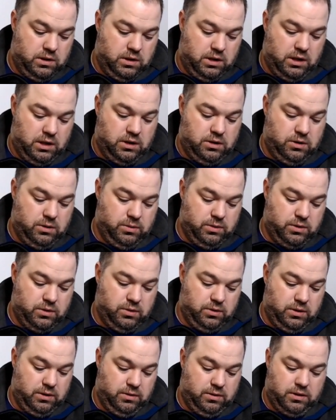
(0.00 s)
I don't know what's
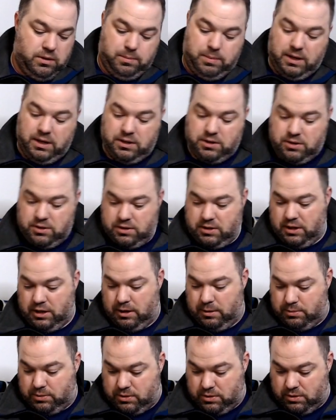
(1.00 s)
going on with the painter's
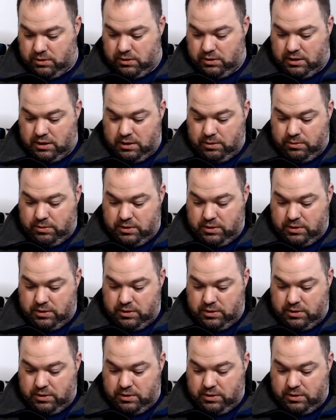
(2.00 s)
tape, so I